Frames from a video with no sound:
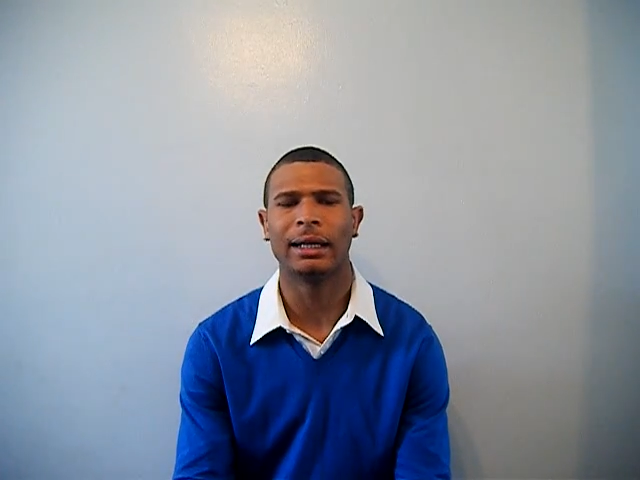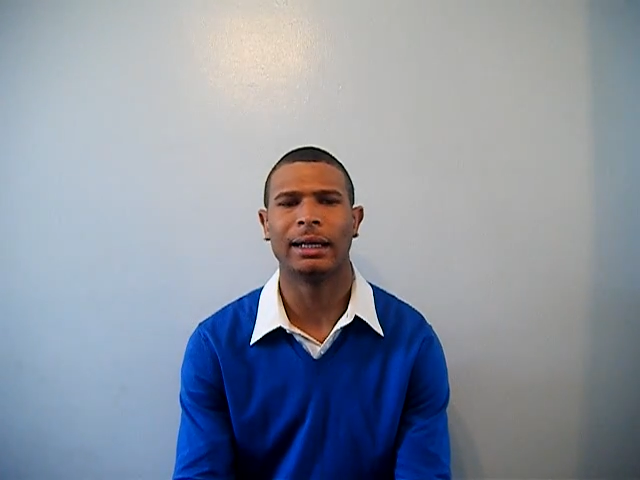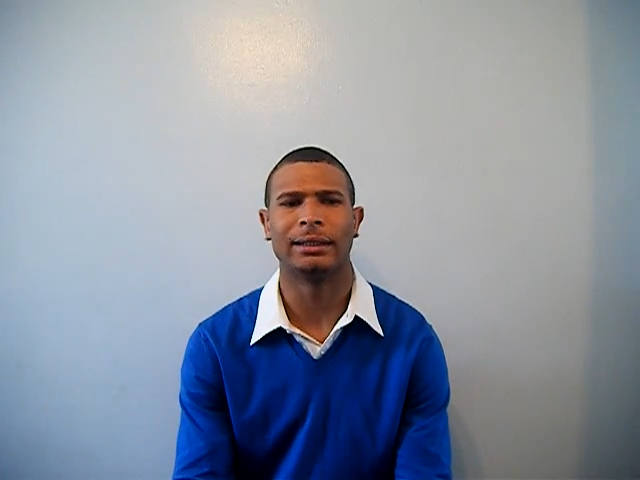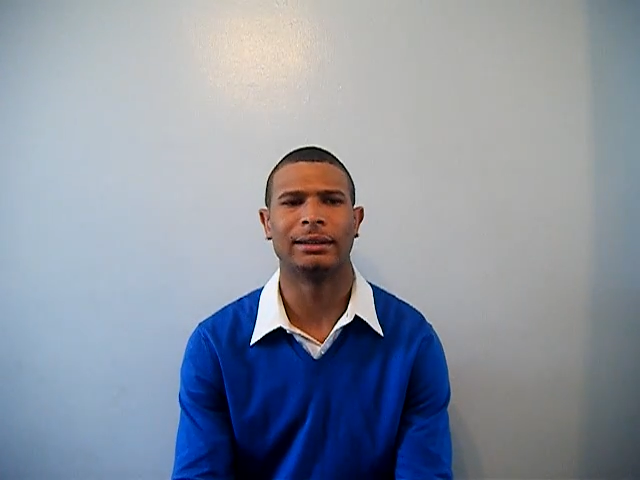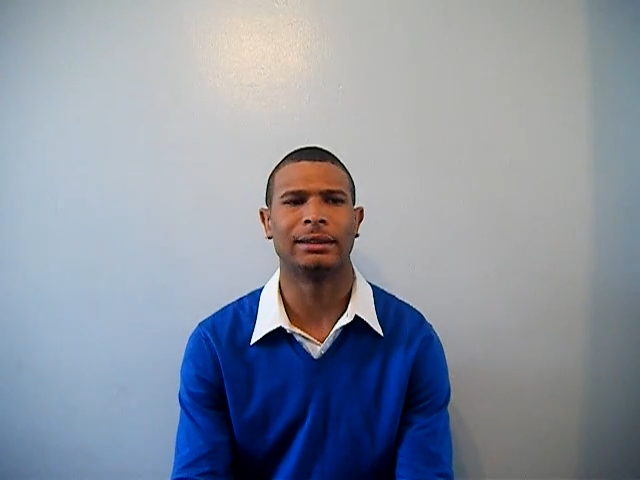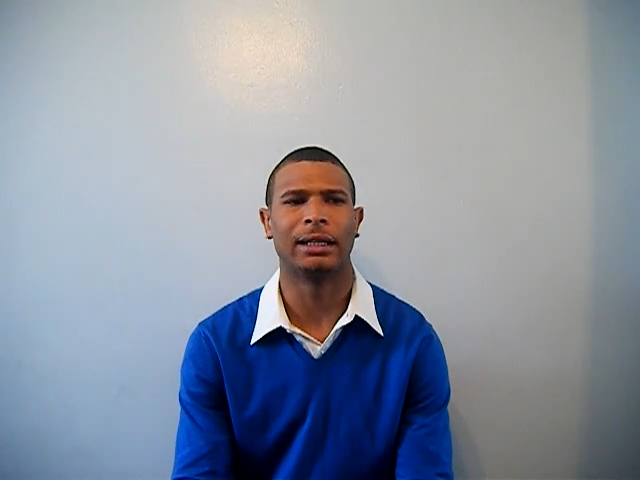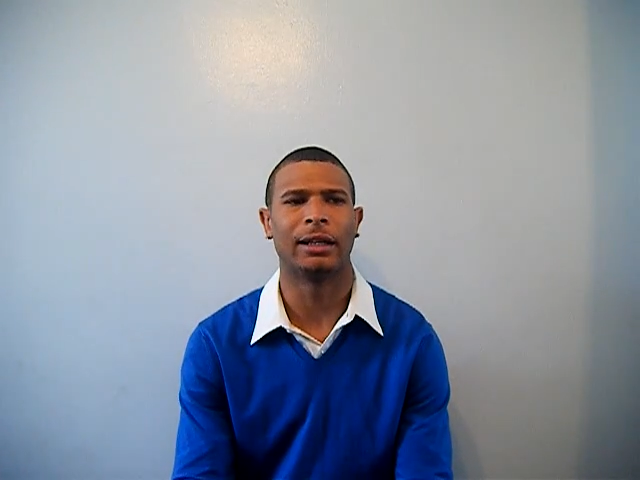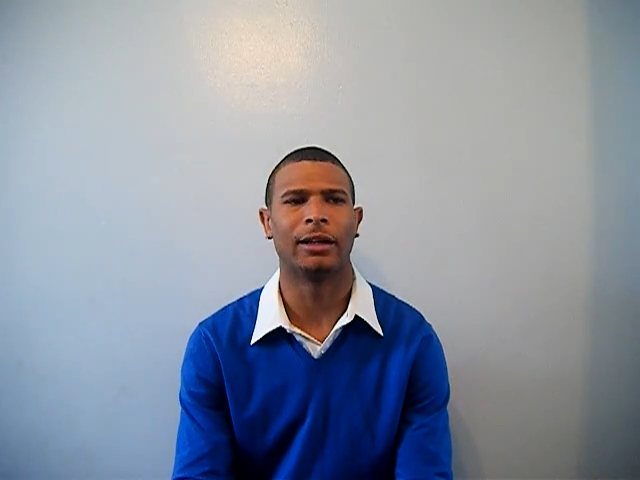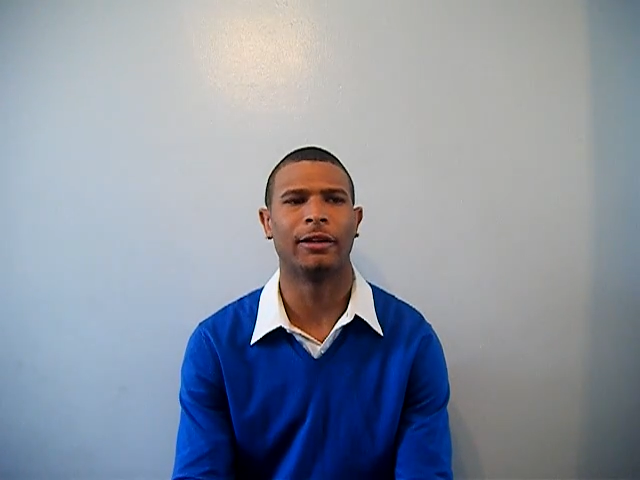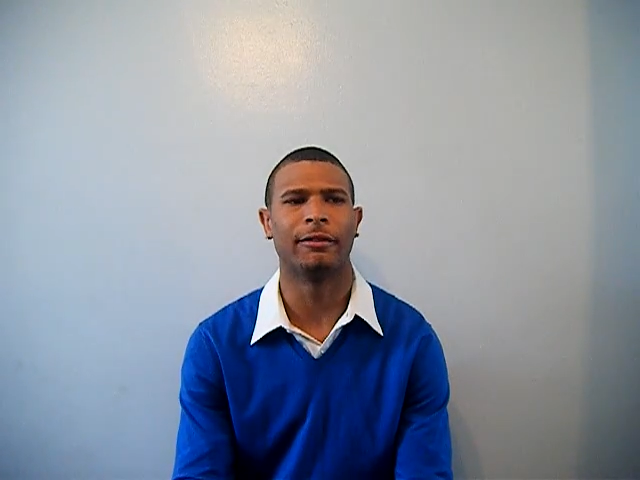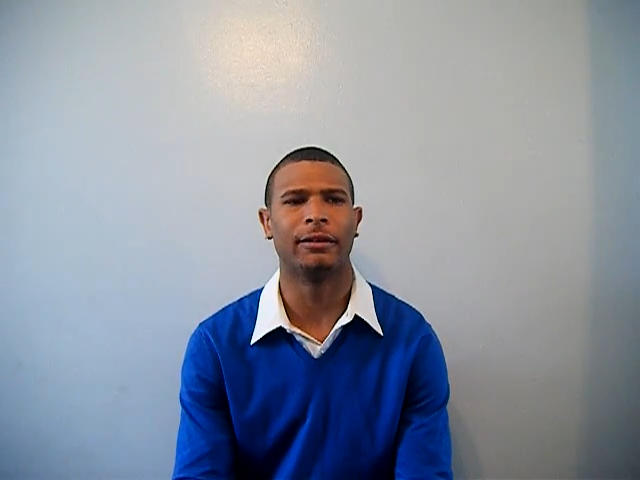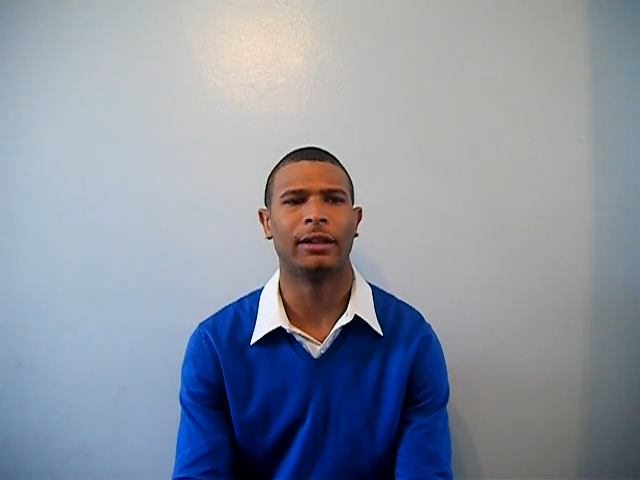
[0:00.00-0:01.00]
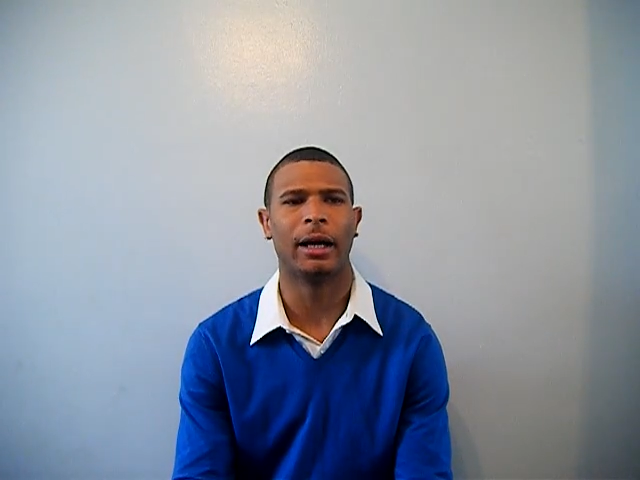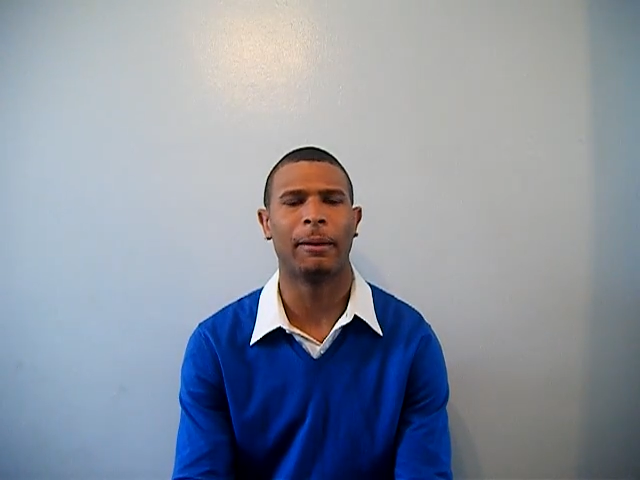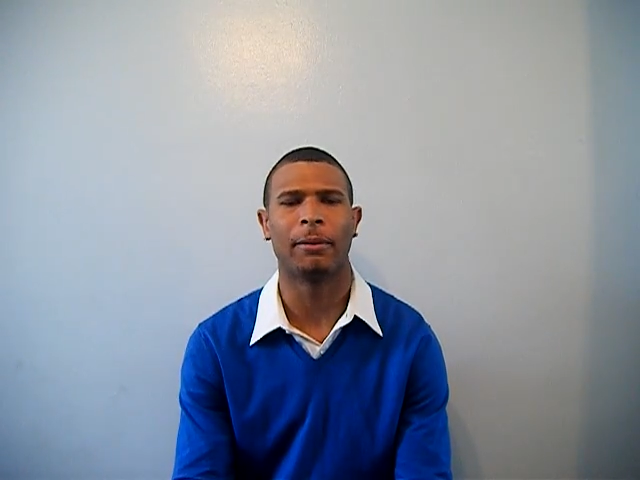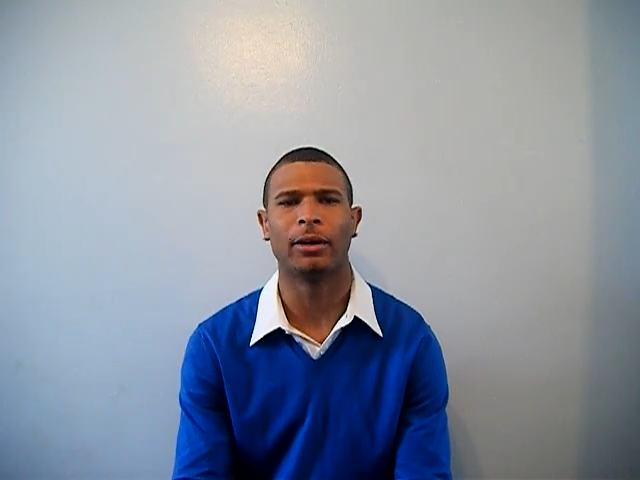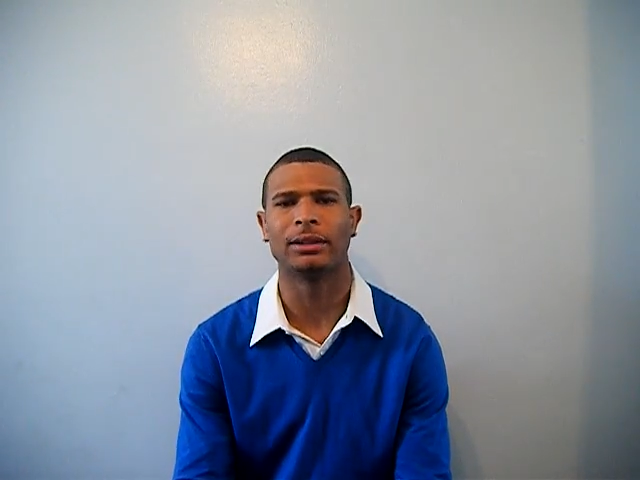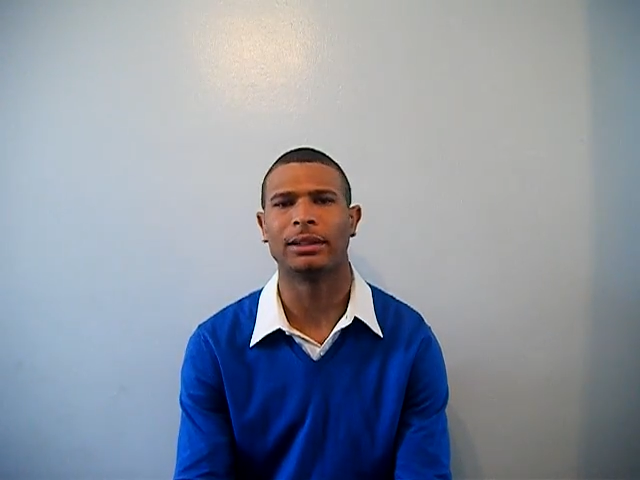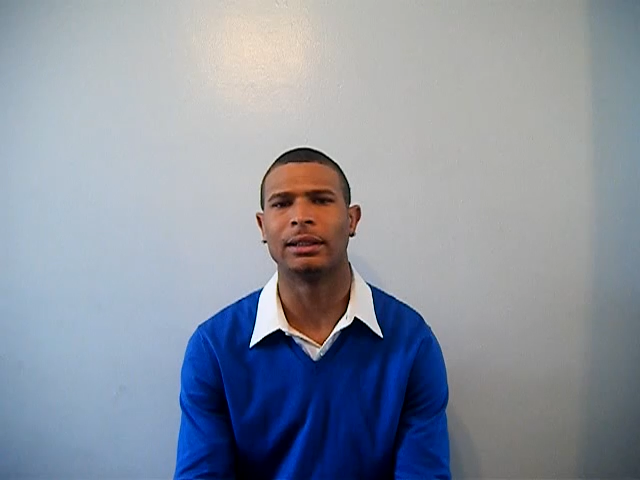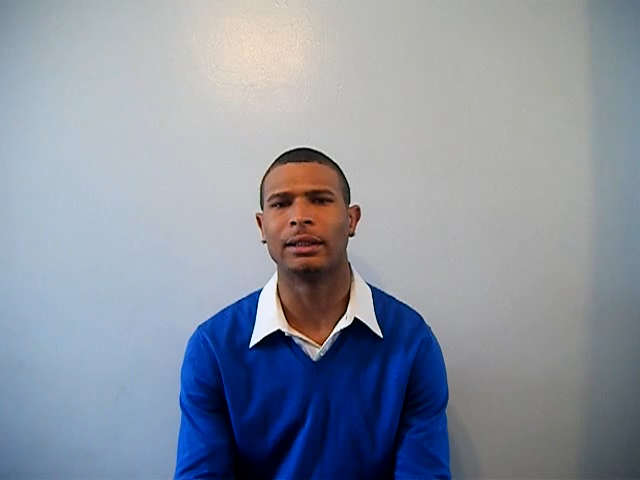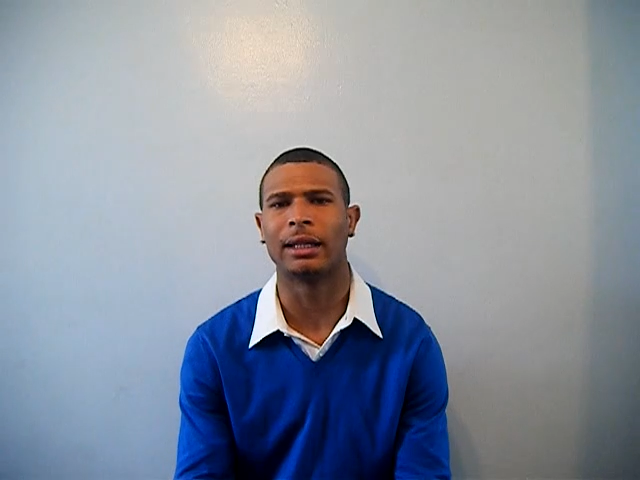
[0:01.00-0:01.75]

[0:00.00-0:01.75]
instead of that person